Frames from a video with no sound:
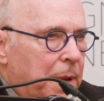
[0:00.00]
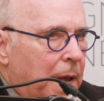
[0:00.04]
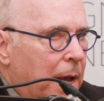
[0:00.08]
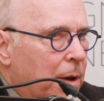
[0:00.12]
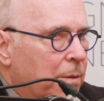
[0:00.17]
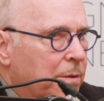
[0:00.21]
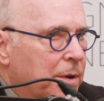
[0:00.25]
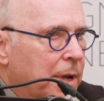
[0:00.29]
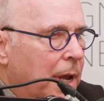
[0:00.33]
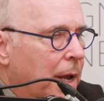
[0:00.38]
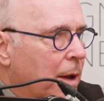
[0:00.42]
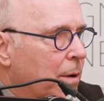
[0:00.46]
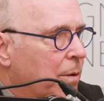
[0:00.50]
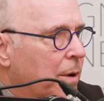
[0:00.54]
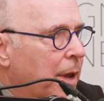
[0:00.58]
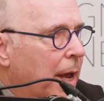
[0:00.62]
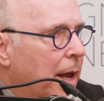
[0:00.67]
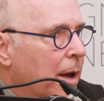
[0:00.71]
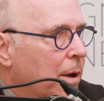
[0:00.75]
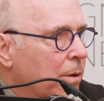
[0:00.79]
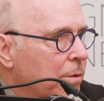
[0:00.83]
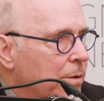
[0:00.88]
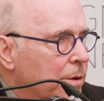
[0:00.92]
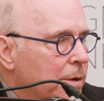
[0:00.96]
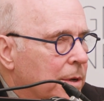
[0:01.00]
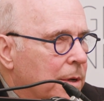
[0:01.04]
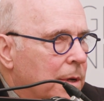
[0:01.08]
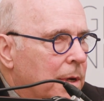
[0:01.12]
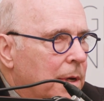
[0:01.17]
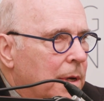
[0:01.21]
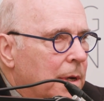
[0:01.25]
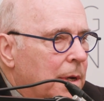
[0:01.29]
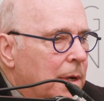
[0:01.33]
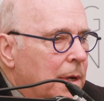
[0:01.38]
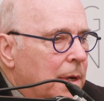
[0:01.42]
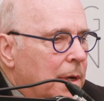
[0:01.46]
downtown out.
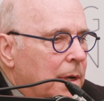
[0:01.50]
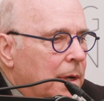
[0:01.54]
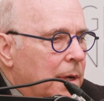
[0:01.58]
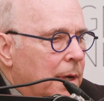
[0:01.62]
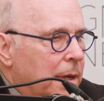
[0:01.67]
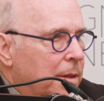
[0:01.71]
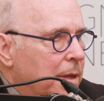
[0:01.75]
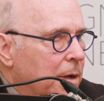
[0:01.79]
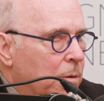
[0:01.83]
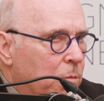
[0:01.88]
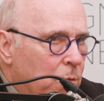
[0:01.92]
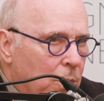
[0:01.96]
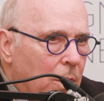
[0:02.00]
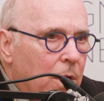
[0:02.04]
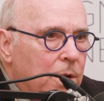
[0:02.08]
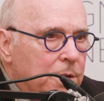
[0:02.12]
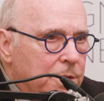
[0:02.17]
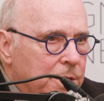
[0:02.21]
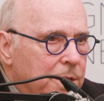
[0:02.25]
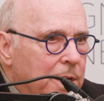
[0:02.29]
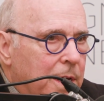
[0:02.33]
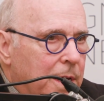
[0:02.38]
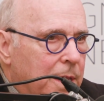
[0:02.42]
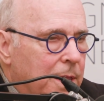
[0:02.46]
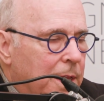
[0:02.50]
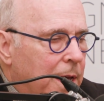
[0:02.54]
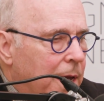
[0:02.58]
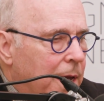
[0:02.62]
I think we're all seeing